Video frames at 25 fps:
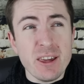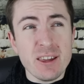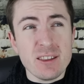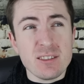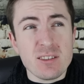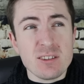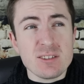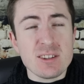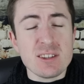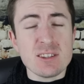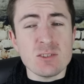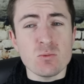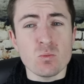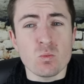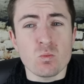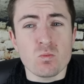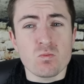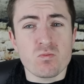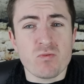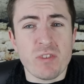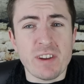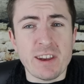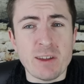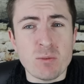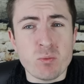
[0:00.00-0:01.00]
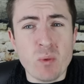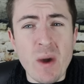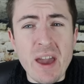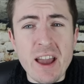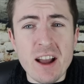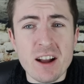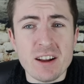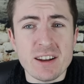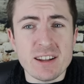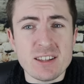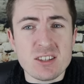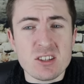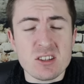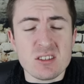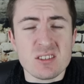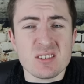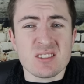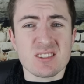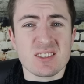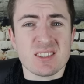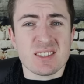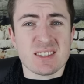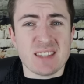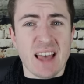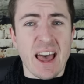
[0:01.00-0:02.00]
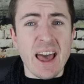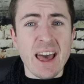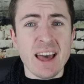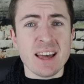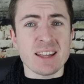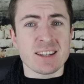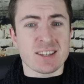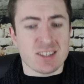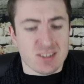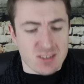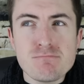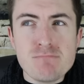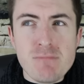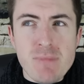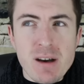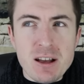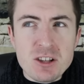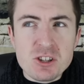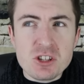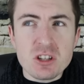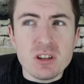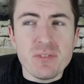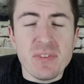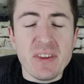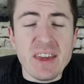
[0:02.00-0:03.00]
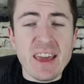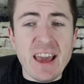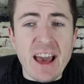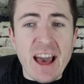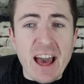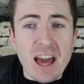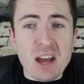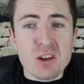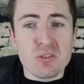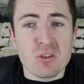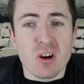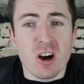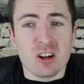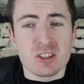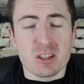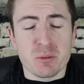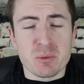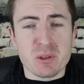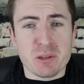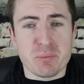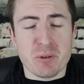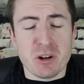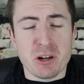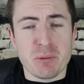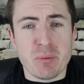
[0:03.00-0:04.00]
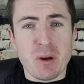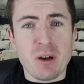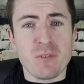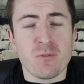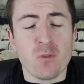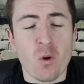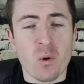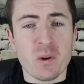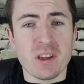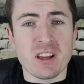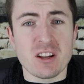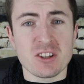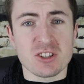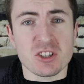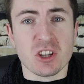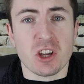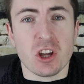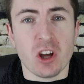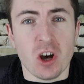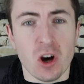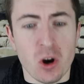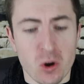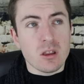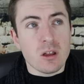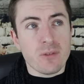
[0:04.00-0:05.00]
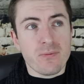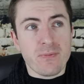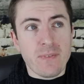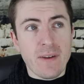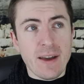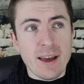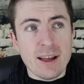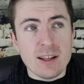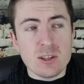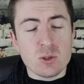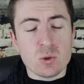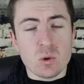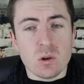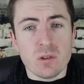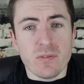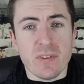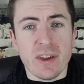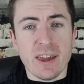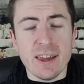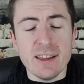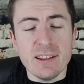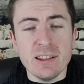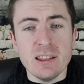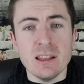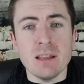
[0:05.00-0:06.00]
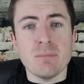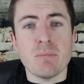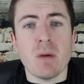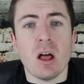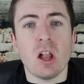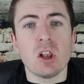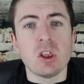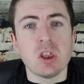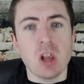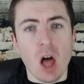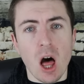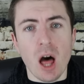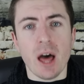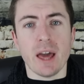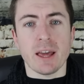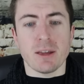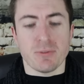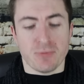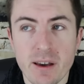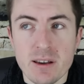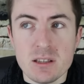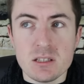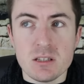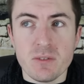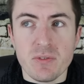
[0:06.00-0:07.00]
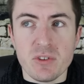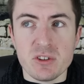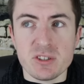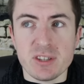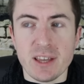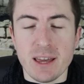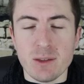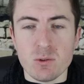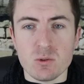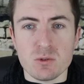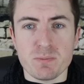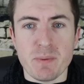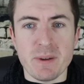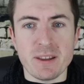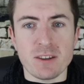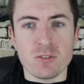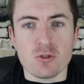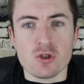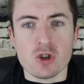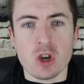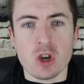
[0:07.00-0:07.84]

me, this isn't really weird, it's just sad. Imagine if he had rocked up at the Burn about 4 years ago. The fans would have eaten him alive, as if his head was made of